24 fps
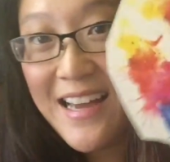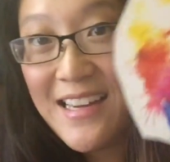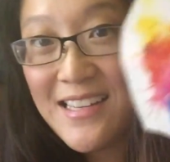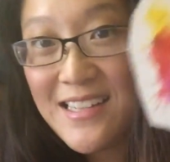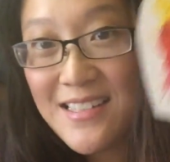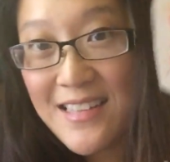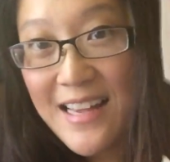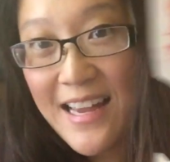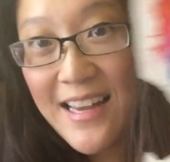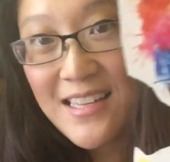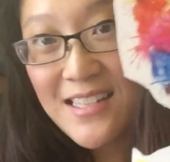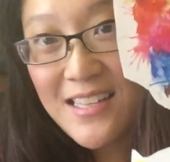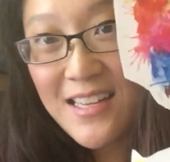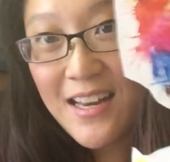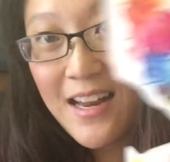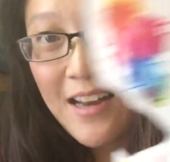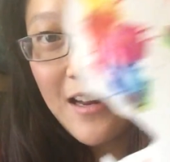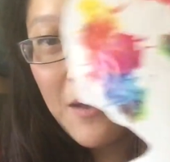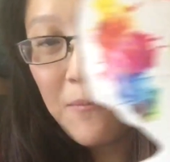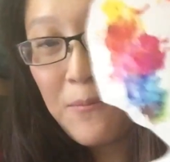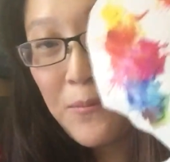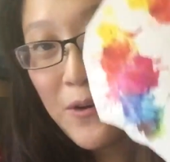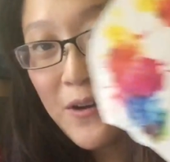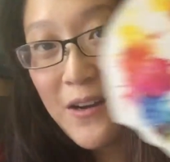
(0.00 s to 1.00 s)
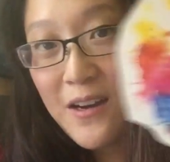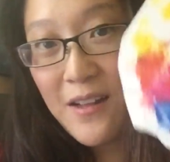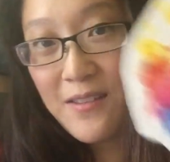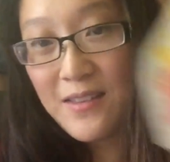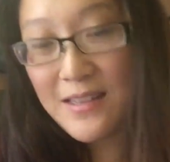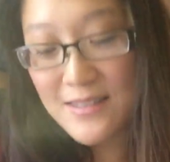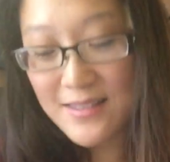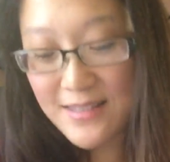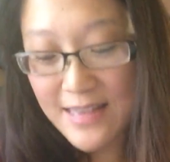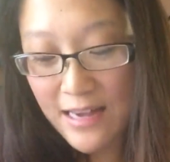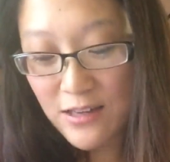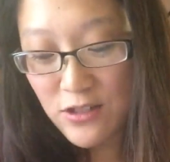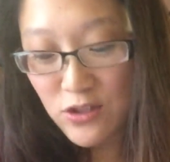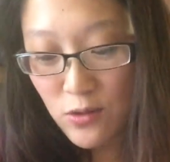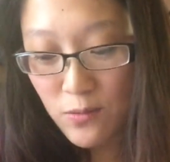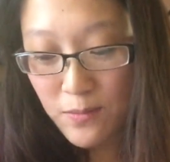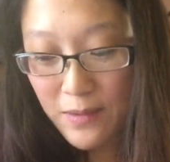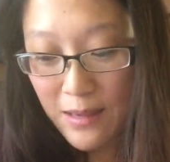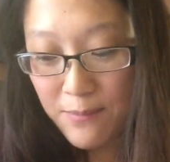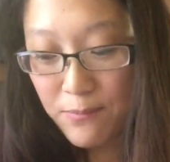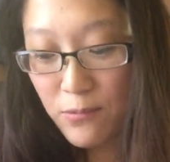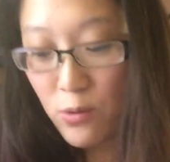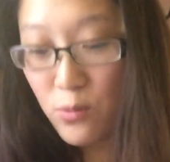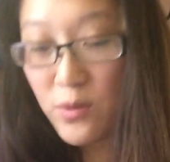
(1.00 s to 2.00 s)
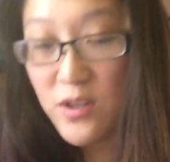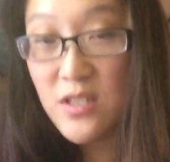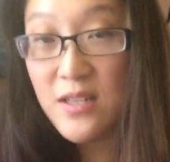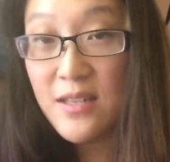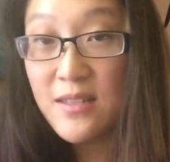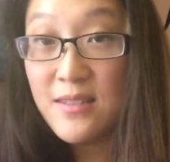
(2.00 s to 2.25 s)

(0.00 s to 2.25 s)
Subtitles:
designed it and I put it on this tattoo paper, which